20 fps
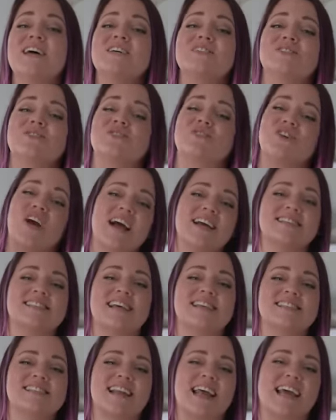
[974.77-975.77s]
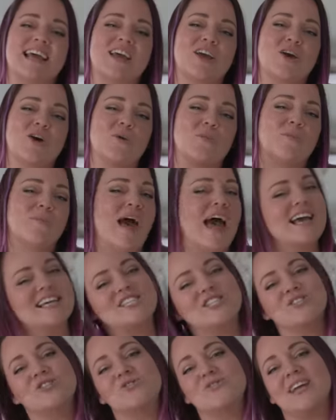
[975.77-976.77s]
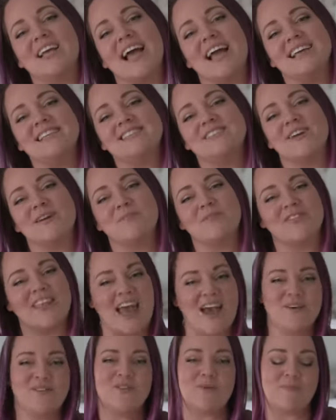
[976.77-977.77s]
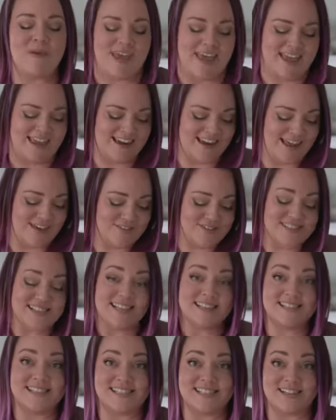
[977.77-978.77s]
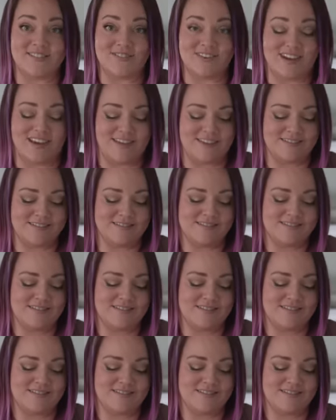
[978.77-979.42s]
so try Sensodyne and go back to enjoying ice cream without the pain of sensitivity.